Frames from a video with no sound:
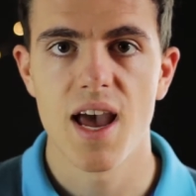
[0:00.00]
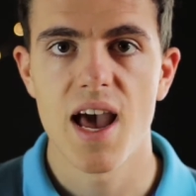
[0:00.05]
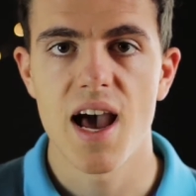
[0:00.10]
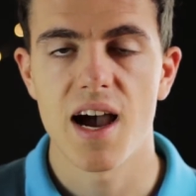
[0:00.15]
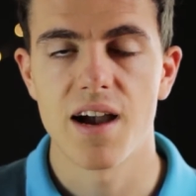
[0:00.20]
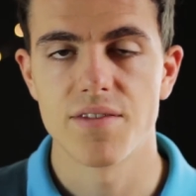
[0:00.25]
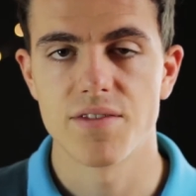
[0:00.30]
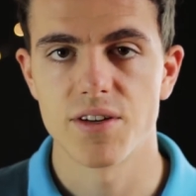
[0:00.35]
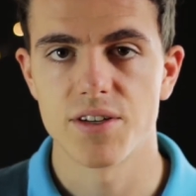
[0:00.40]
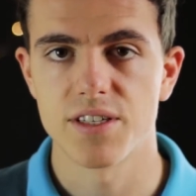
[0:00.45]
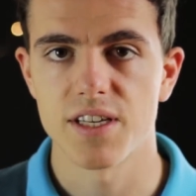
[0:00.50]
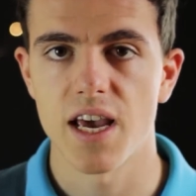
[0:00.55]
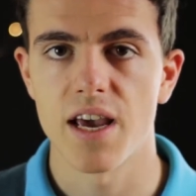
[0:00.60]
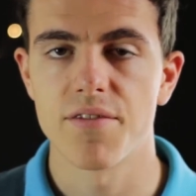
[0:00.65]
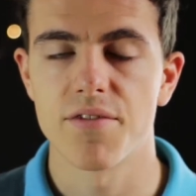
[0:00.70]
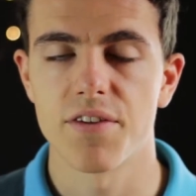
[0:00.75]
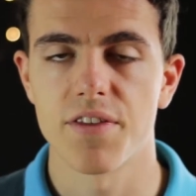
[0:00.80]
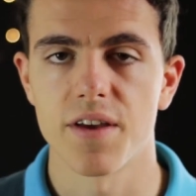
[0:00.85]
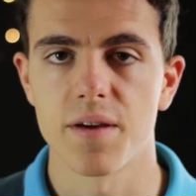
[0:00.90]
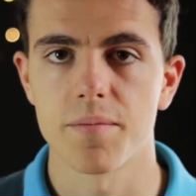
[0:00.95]
I've learned
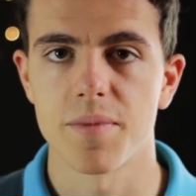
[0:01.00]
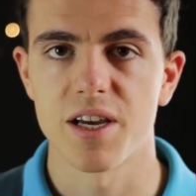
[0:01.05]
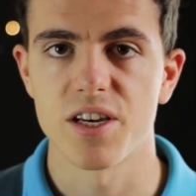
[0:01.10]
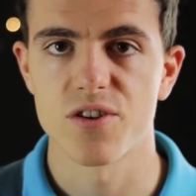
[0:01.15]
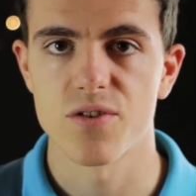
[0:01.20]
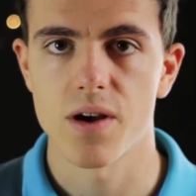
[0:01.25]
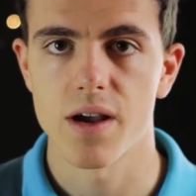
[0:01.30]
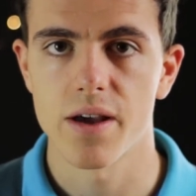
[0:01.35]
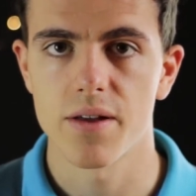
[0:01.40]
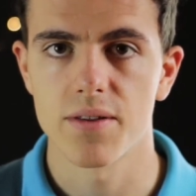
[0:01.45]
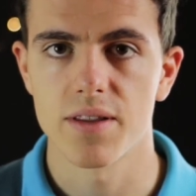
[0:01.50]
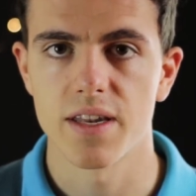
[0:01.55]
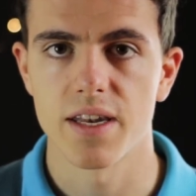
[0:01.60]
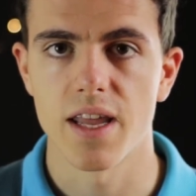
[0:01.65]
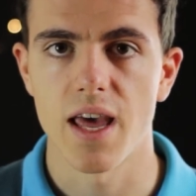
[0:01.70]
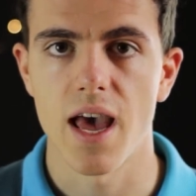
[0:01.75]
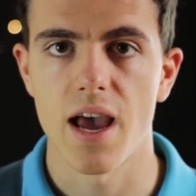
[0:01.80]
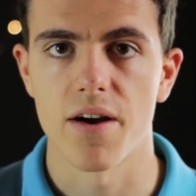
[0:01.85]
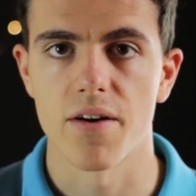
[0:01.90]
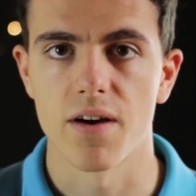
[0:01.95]
everything by trial and
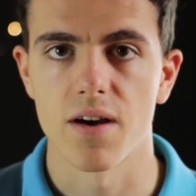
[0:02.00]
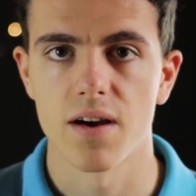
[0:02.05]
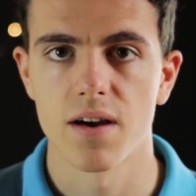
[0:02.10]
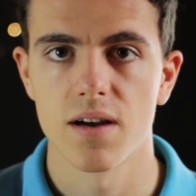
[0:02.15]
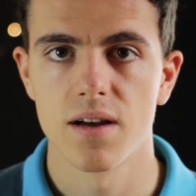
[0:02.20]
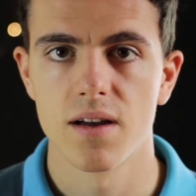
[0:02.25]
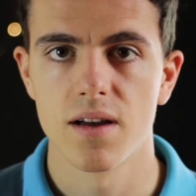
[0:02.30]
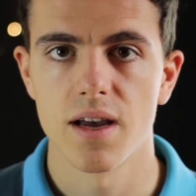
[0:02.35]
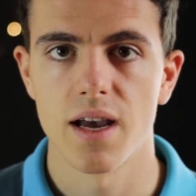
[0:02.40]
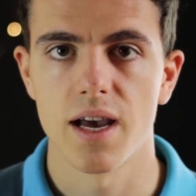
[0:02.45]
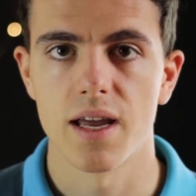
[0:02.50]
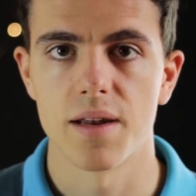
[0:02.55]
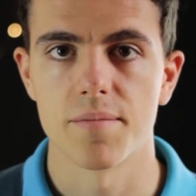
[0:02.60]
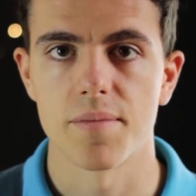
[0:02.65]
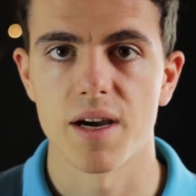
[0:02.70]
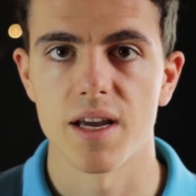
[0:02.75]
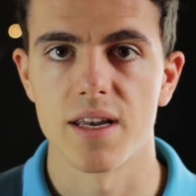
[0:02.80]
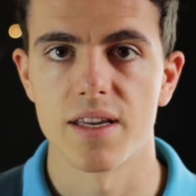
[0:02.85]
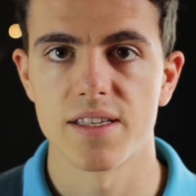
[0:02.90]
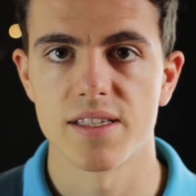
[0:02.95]
error, and
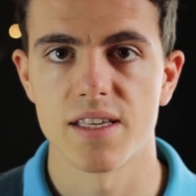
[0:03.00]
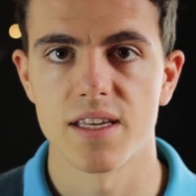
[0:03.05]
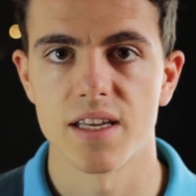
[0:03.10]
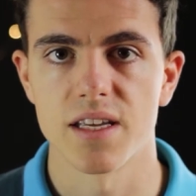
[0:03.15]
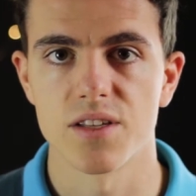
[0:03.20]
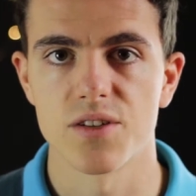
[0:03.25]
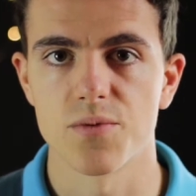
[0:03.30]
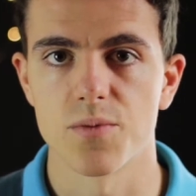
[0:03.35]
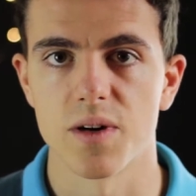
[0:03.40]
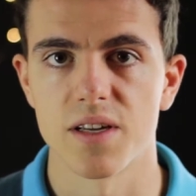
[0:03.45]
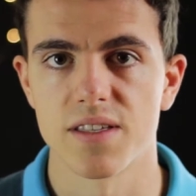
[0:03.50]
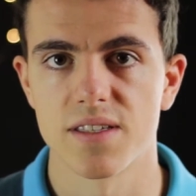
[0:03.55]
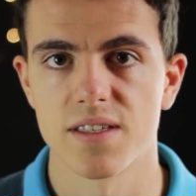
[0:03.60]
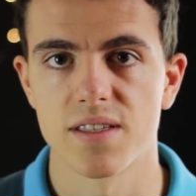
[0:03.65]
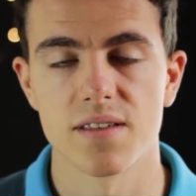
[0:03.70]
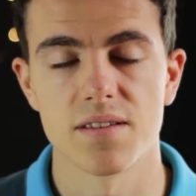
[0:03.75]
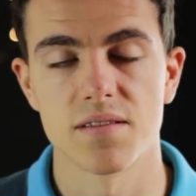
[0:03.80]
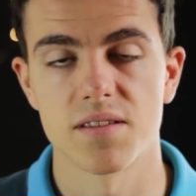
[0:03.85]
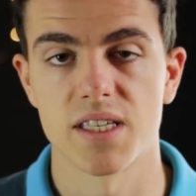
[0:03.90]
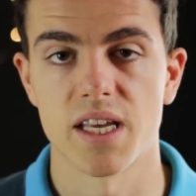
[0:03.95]
by listening to what
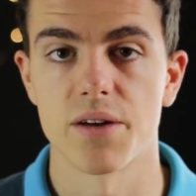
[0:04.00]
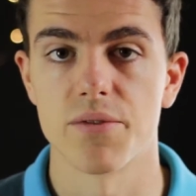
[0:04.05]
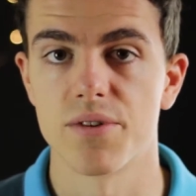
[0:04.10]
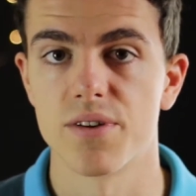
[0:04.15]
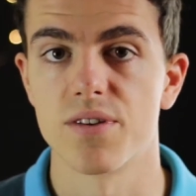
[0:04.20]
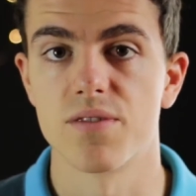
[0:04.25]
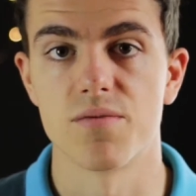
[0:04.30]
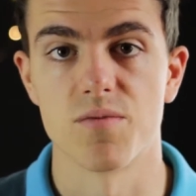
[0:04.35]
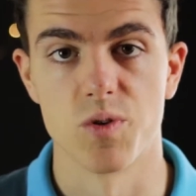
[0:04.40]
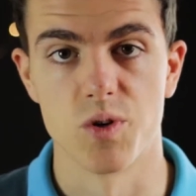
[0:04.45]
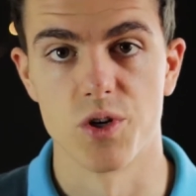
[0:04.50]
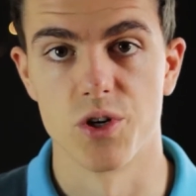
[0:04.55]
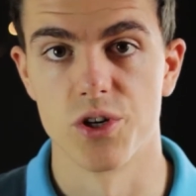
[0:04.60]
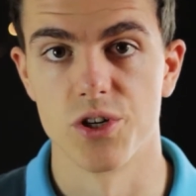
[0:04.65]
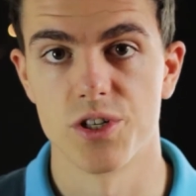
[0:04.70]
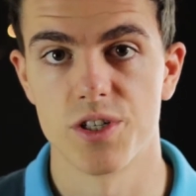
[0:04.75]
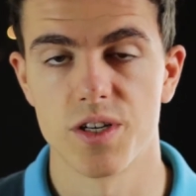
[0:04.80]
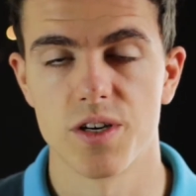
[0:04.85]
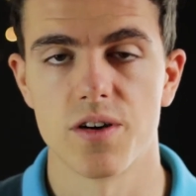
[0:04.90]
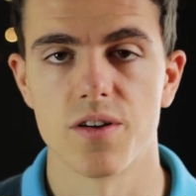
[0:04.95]
sounded
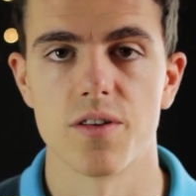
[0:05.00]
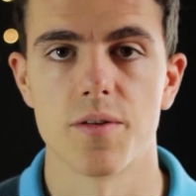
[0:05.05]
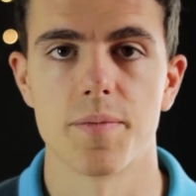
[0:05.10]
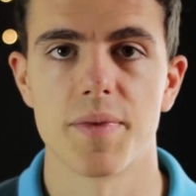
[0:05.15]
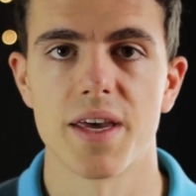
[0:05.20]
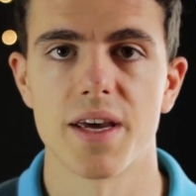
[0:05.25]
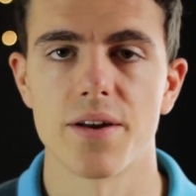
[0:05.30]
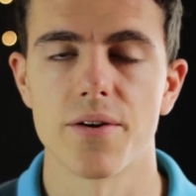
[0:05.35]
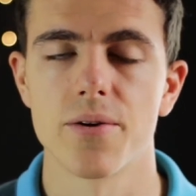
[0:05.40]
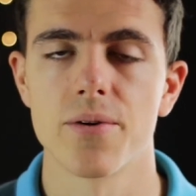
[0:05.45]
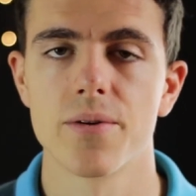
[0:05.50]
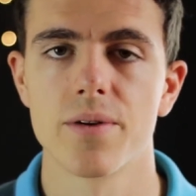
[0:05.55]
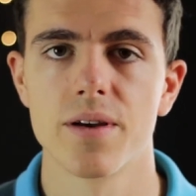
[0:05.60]
good on the piano.